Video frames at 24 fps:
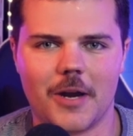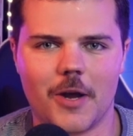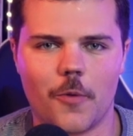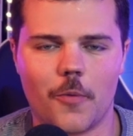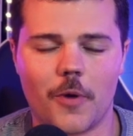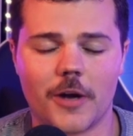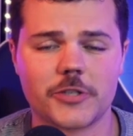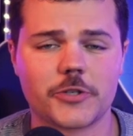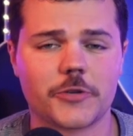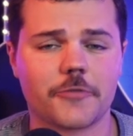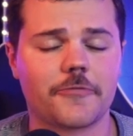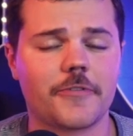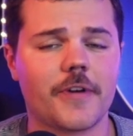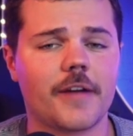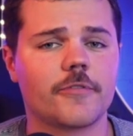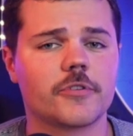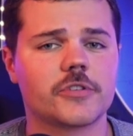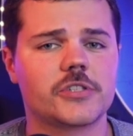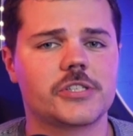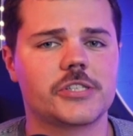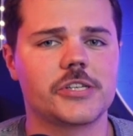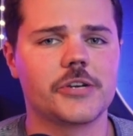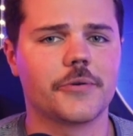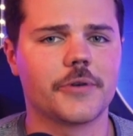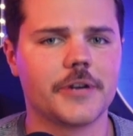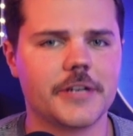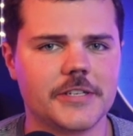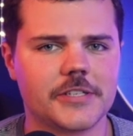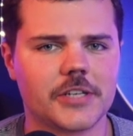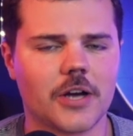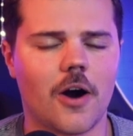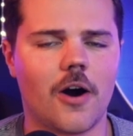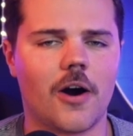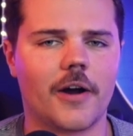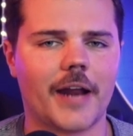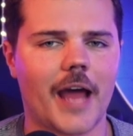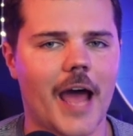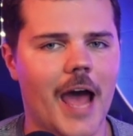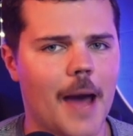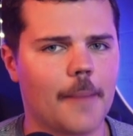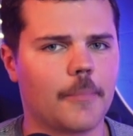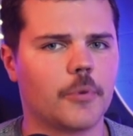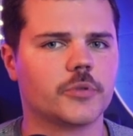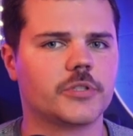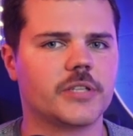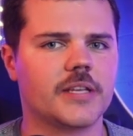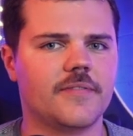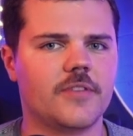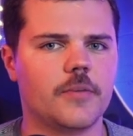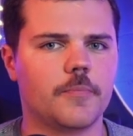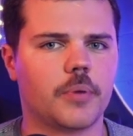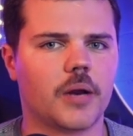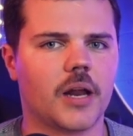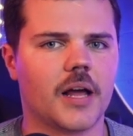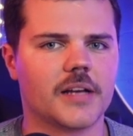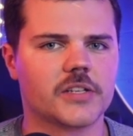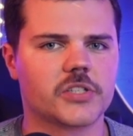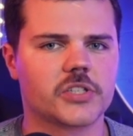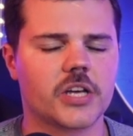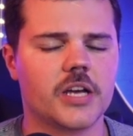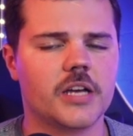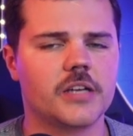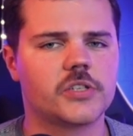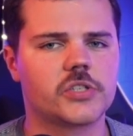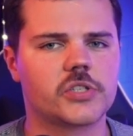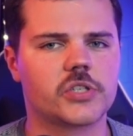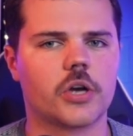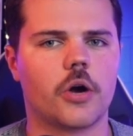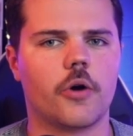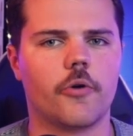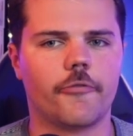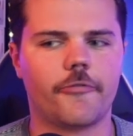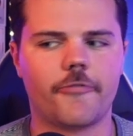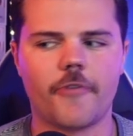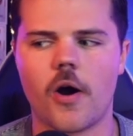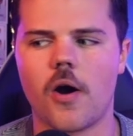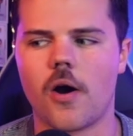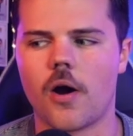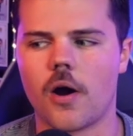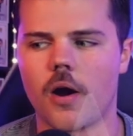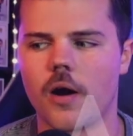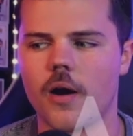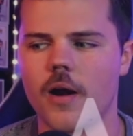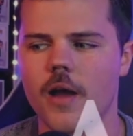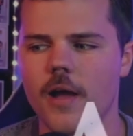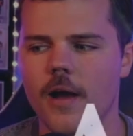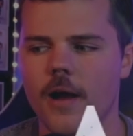What is your favorite series on Apple TV Plus so far?